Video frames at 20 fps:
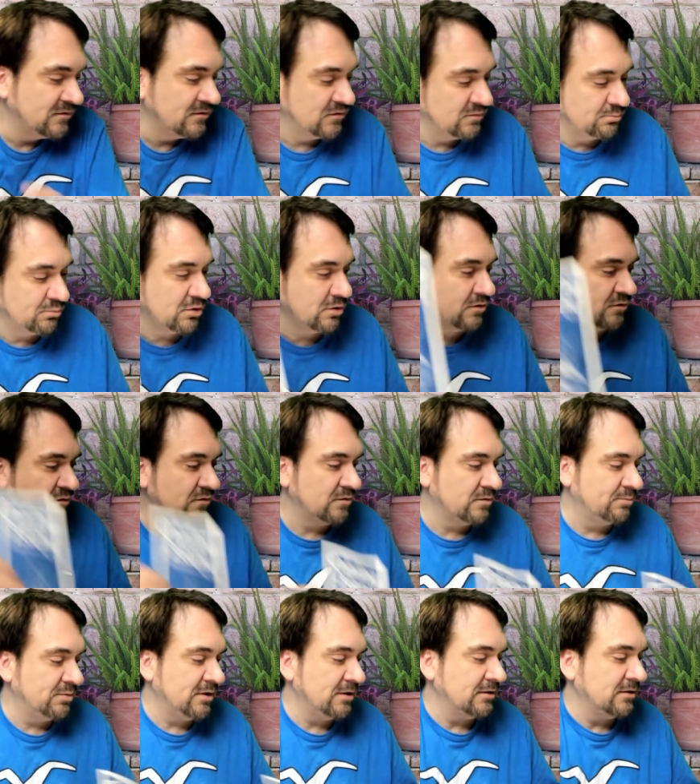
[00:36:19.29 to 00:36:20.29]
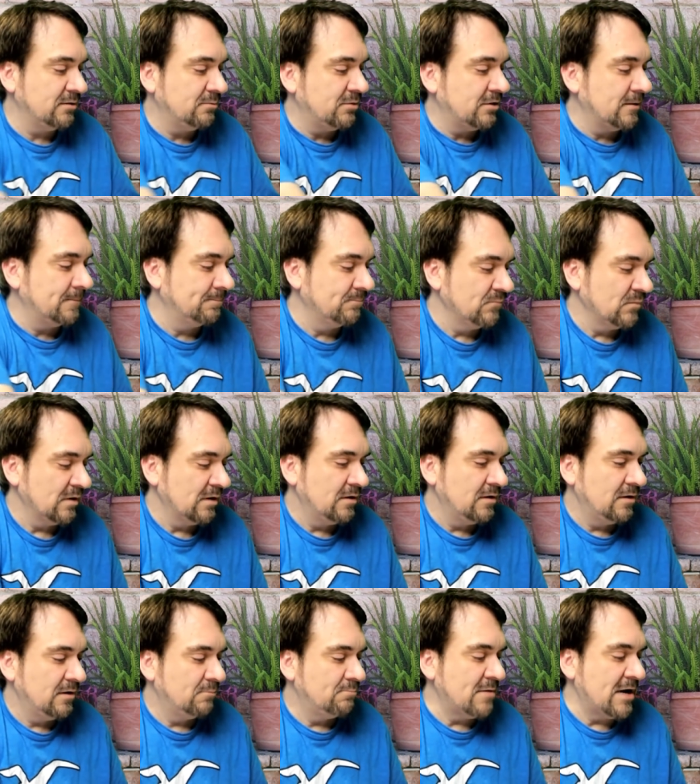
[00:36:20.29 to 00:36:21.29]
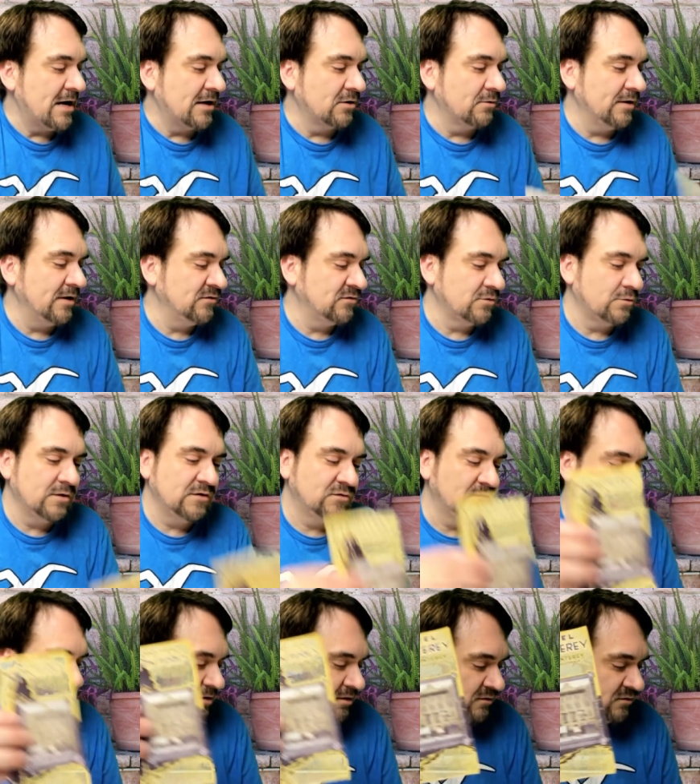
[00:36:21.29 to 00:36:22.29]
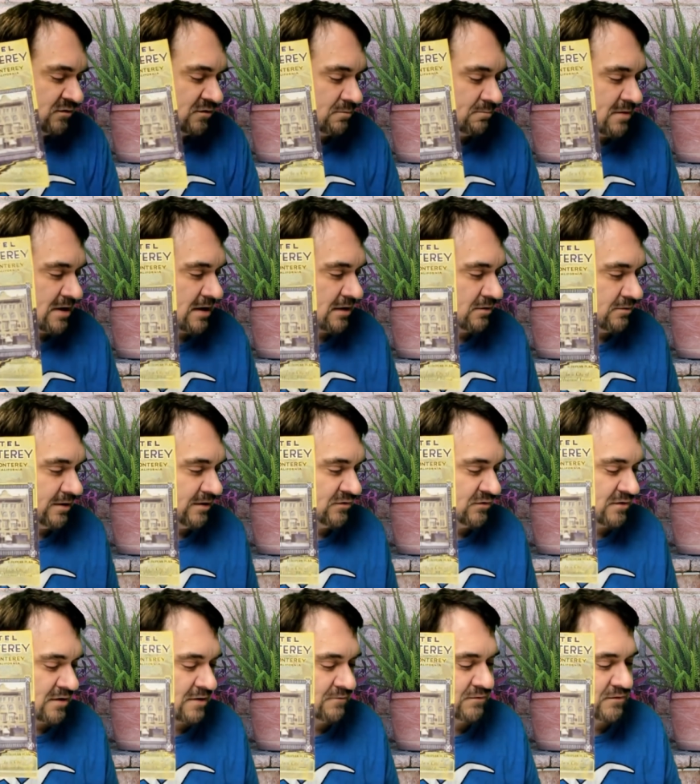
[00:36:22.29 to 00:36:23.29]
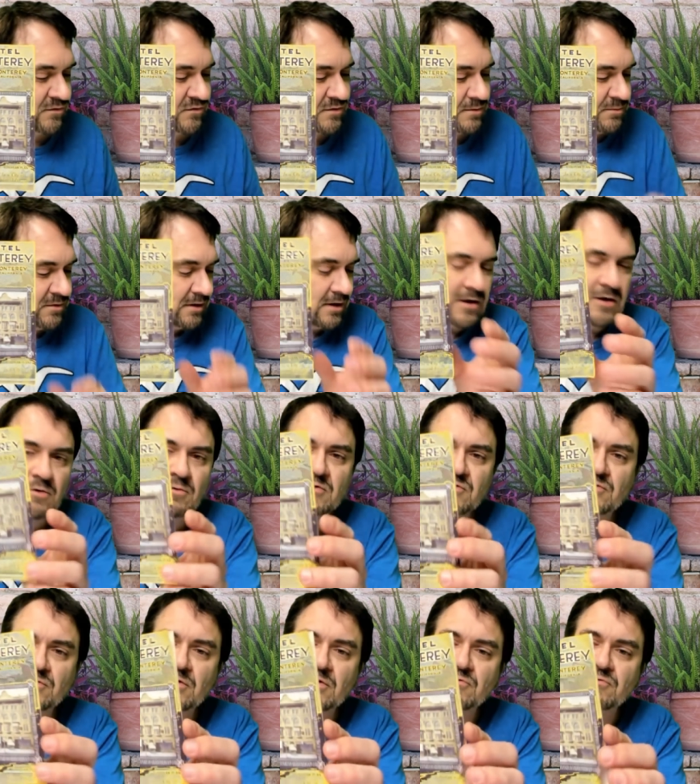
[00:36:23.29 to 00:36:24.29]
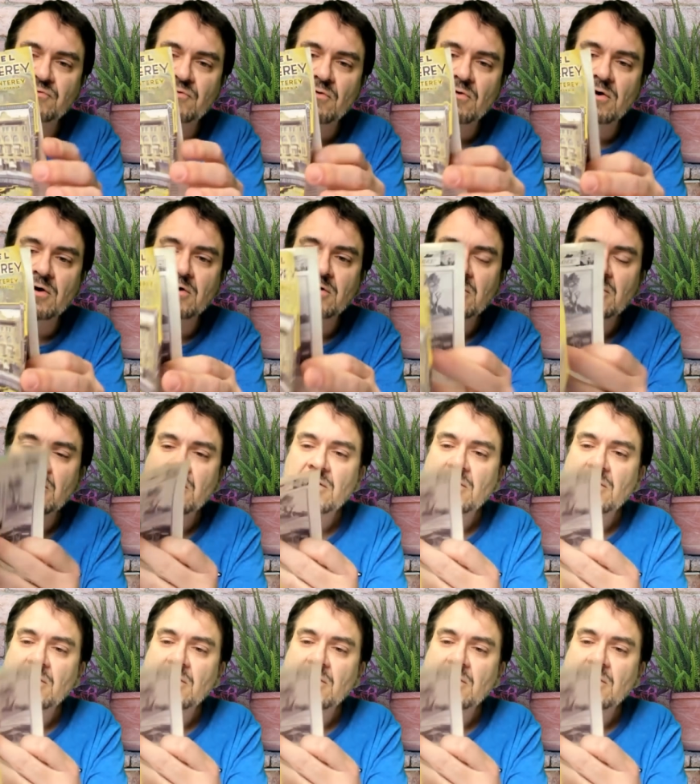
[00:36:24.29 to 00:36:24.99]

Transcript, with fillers: Just personal opinion, but Monterey's always good. So Monterey stuff or something I always look for.